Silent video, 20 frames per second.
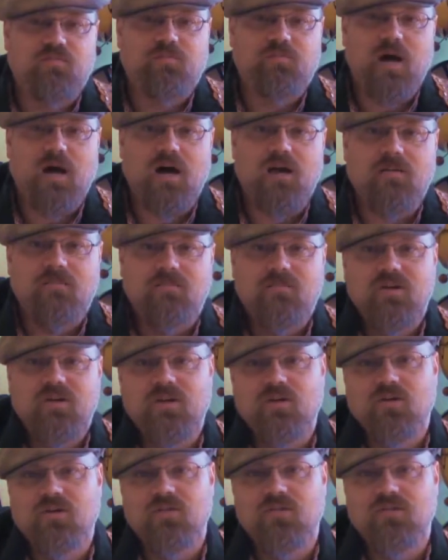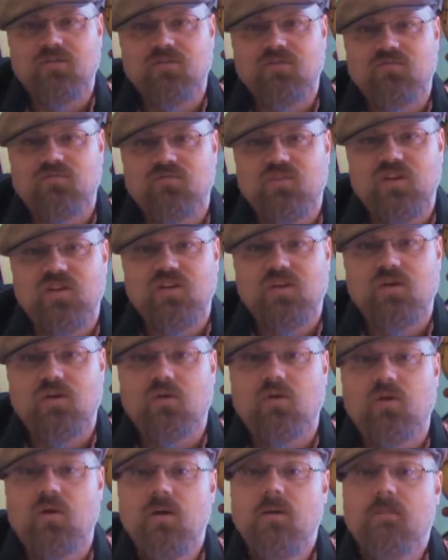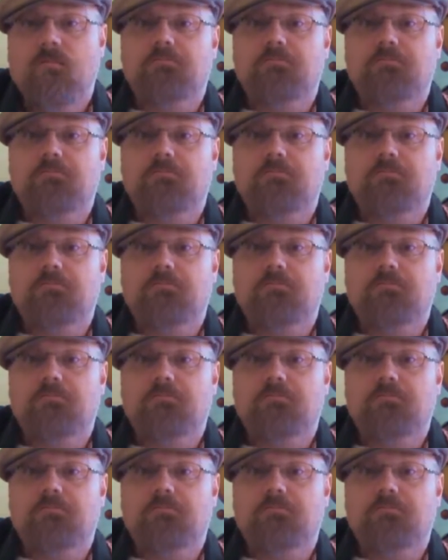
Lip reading: bottom here in the video.